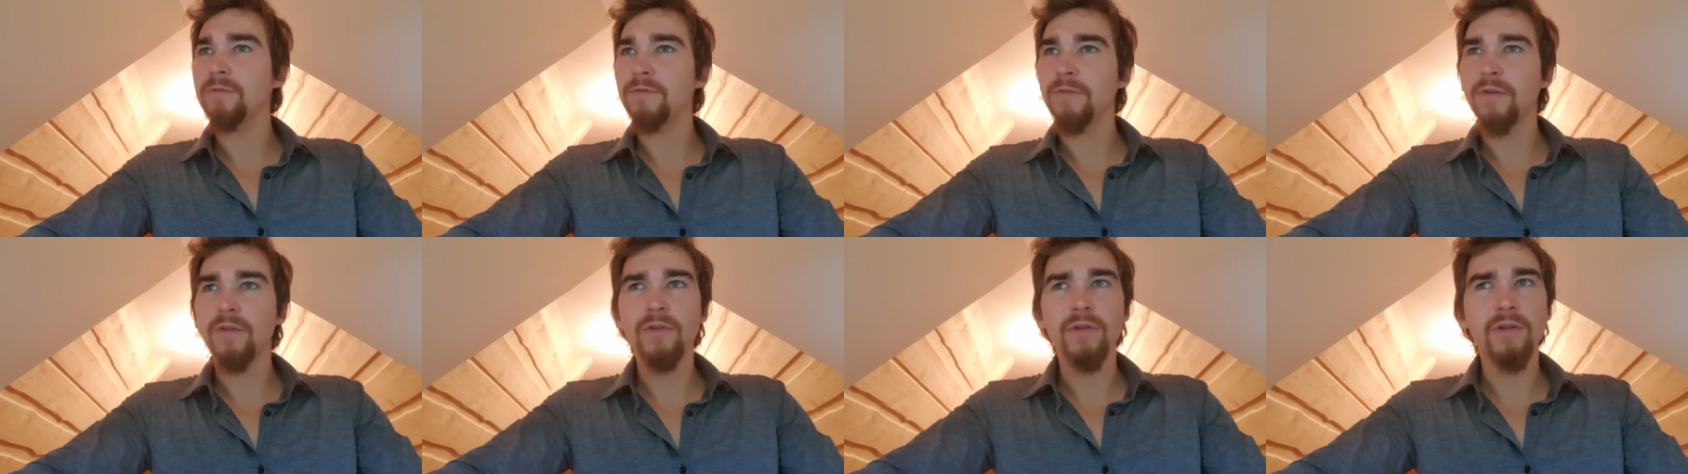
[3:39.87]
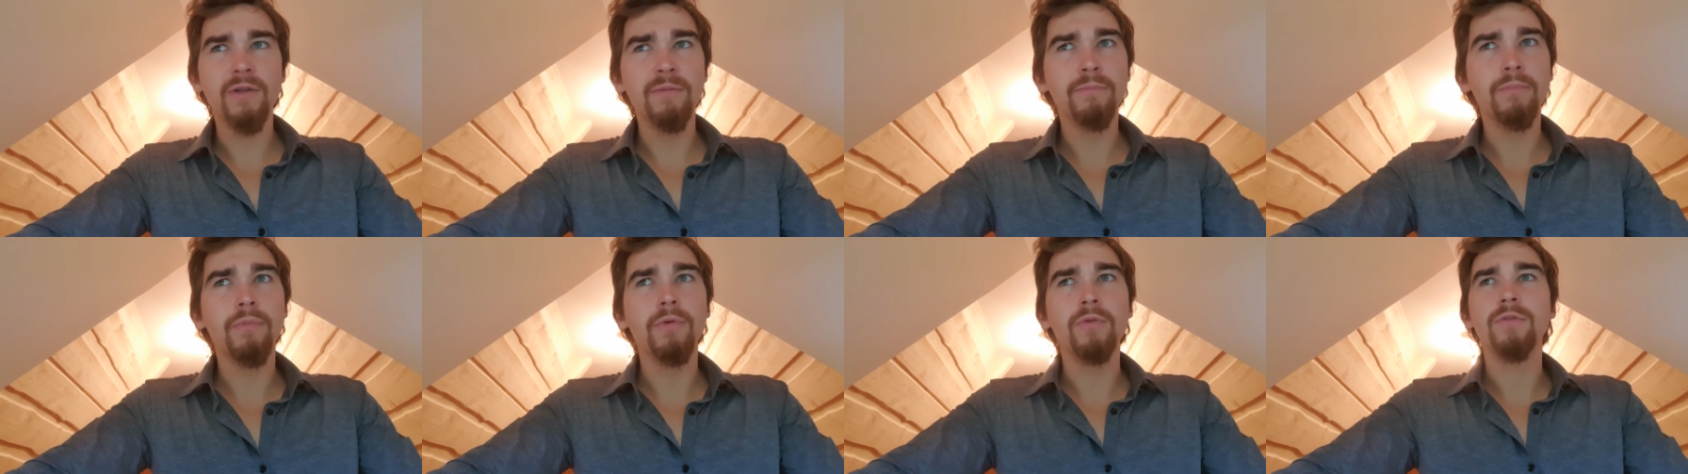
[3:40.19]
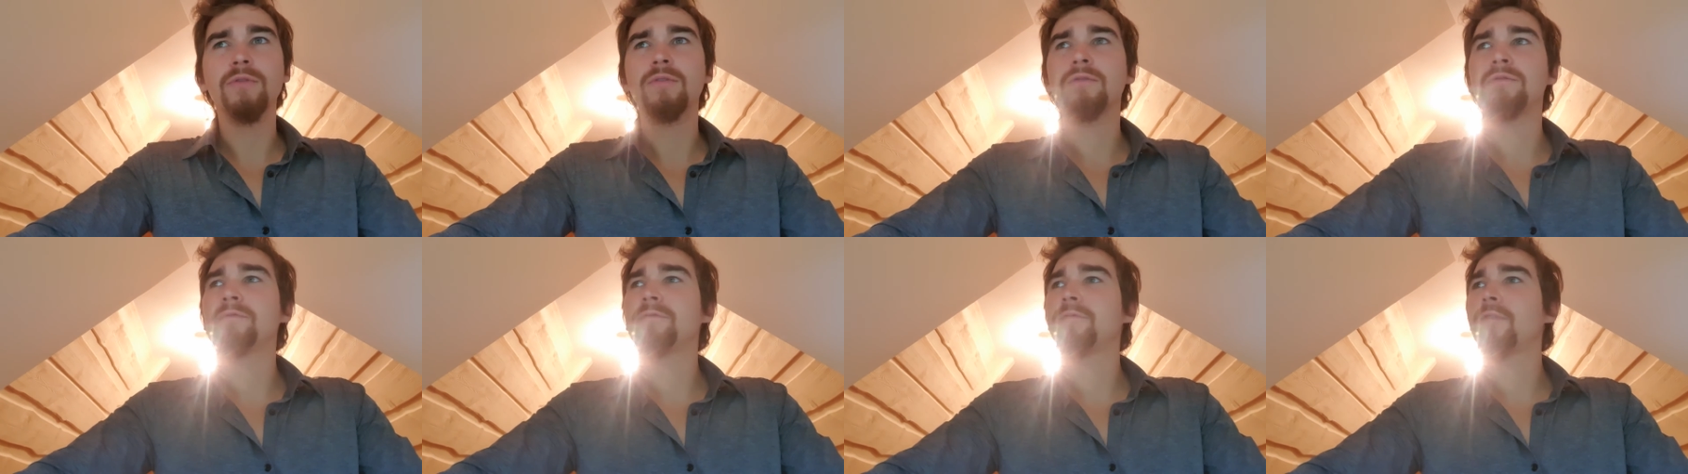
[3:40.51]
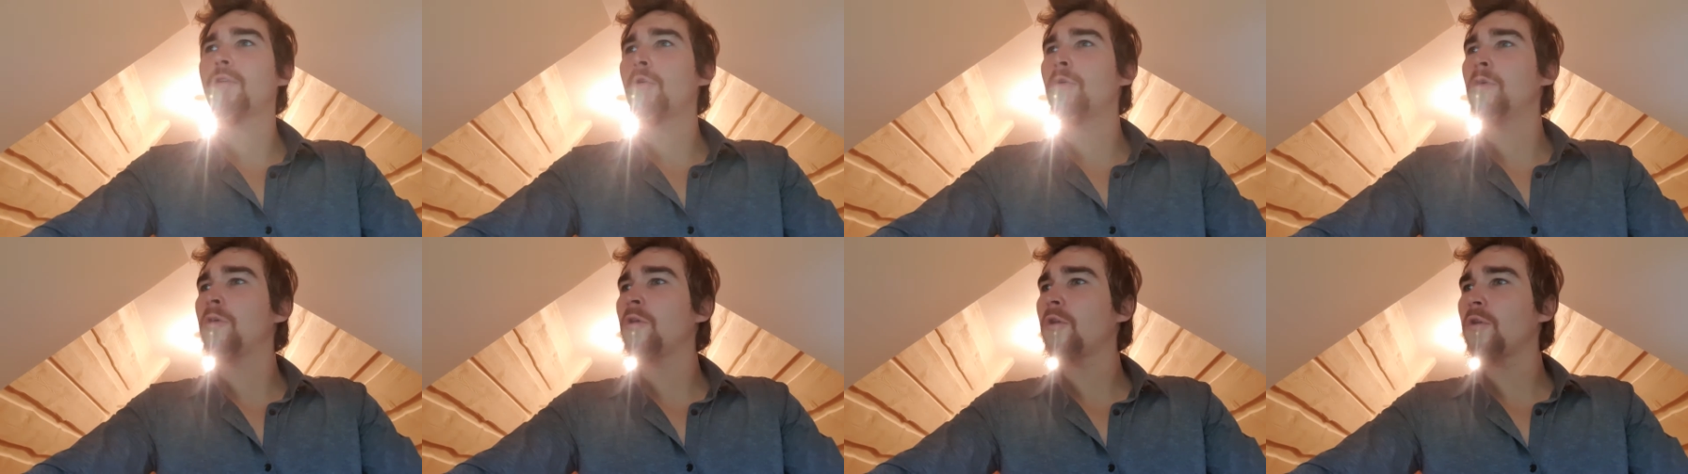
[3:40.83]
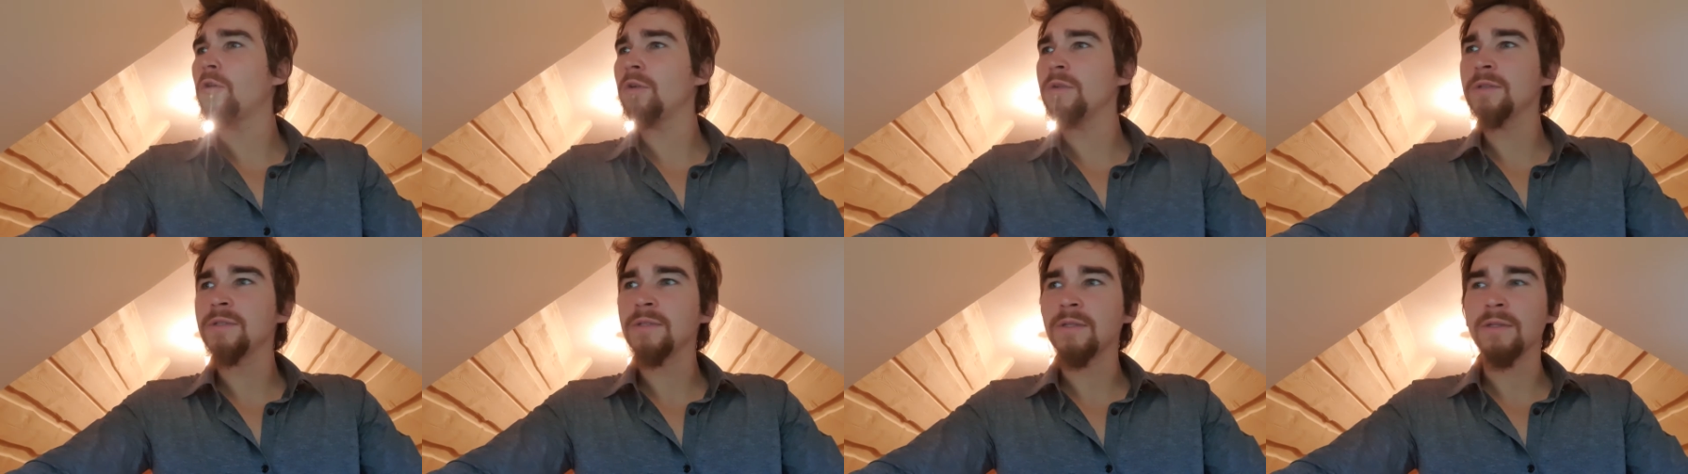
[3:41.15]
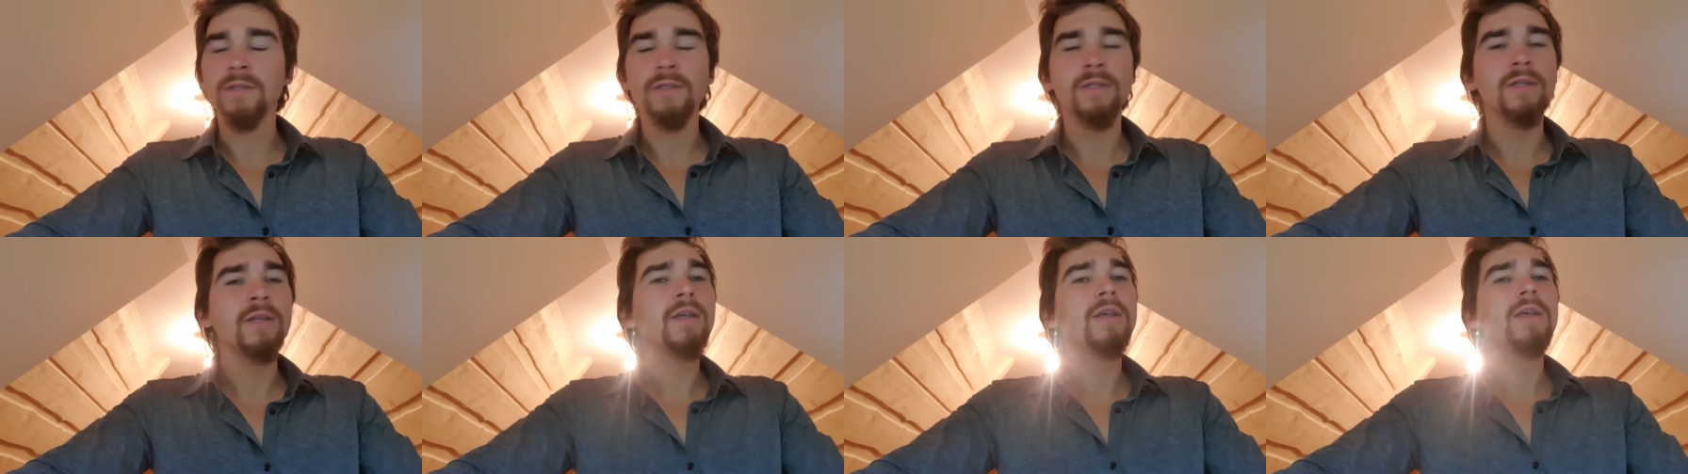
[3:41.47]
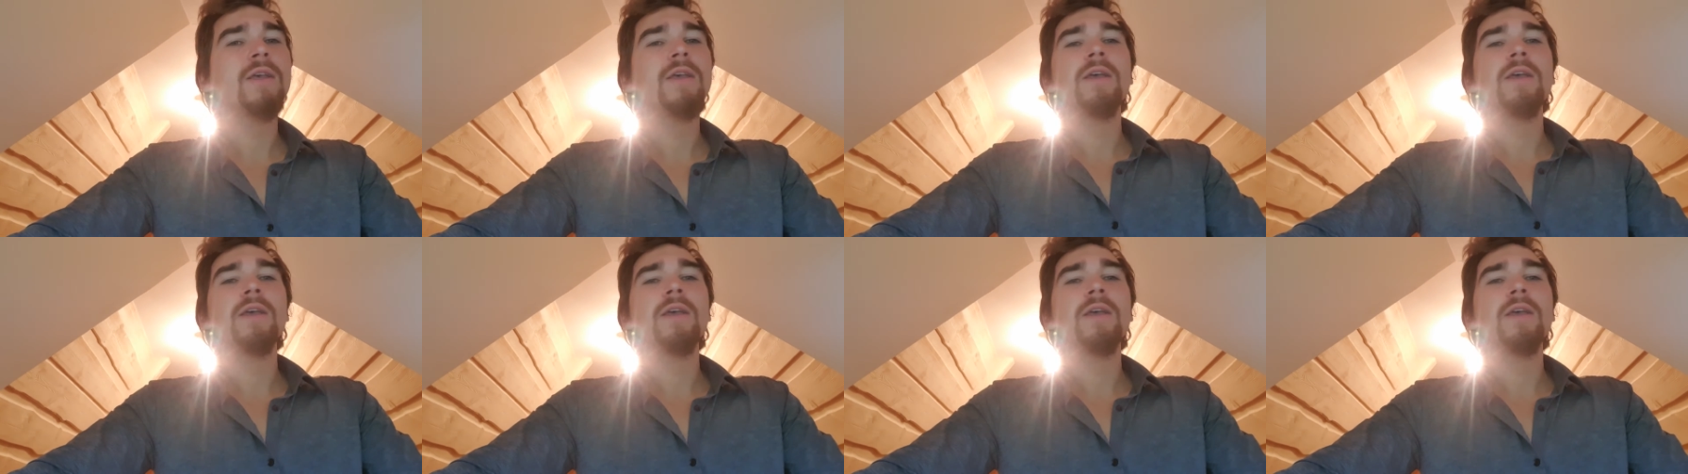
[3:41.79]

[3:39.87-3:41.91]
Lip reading: very important phone calls, and